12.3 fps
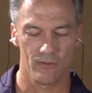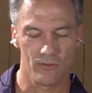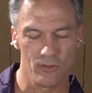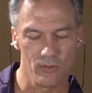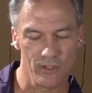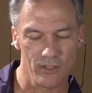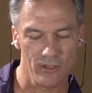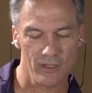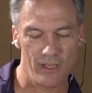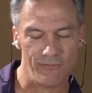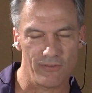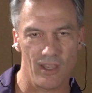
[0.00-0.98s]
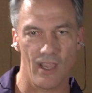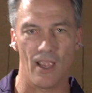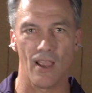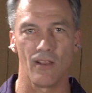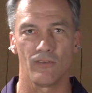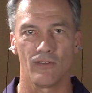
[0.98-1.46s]
two little left
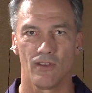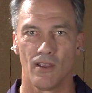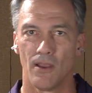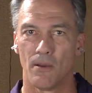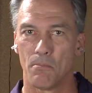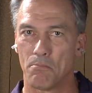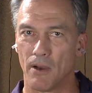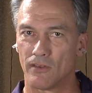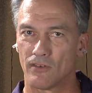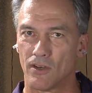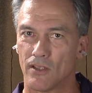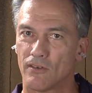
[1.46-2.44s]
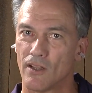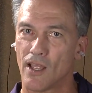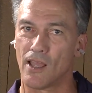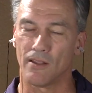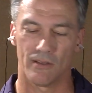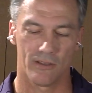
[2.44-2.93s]
hands, buzz, buzz,
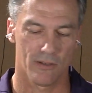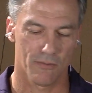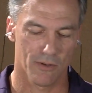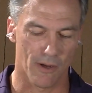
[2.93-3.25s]
bazgadazgadat. Here we